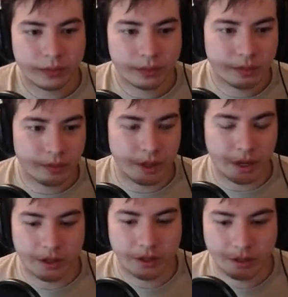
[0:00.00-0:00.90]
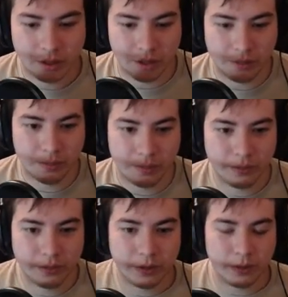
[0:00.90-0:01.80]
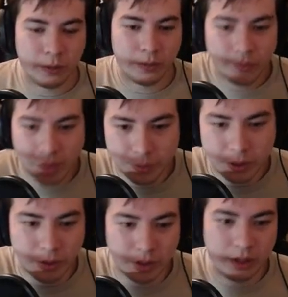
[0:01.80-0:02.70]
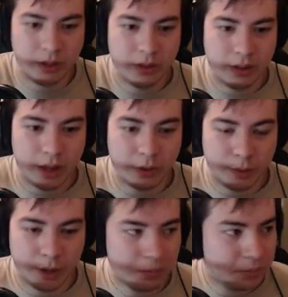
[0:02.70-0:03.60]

because it helps you in the aggro mirror.